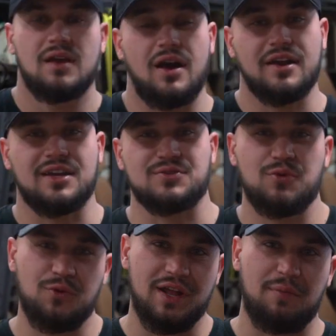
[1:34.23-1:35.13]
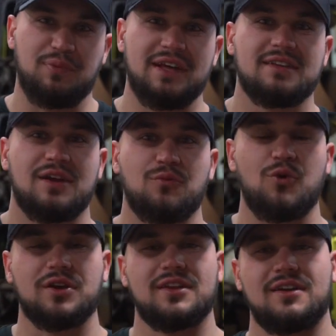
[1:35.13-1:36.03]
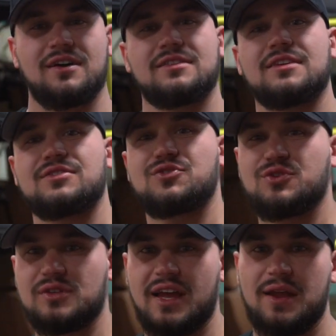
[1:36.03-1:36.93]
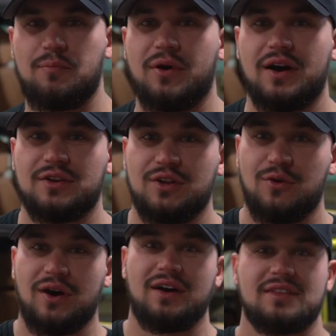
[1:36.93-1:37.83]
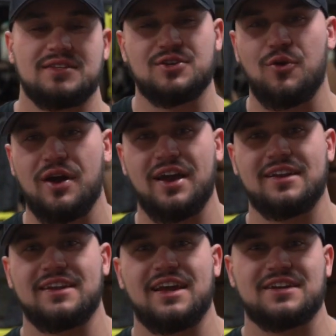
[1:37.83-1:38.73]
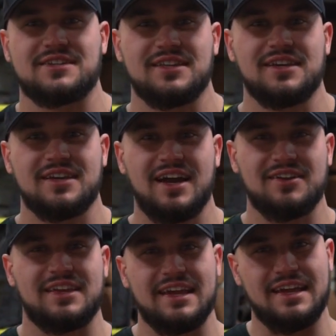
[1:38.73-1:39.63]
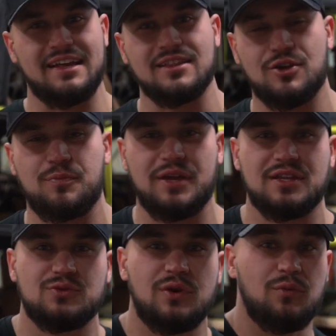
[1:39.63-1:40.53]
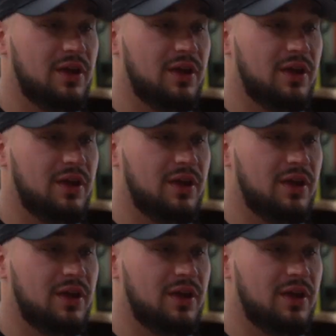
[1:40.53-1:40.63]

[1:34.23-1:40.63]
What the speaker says: Alright guys, we were not planning on working on this today, but you know what, let's go ahead and actually kind of get a little bit into it.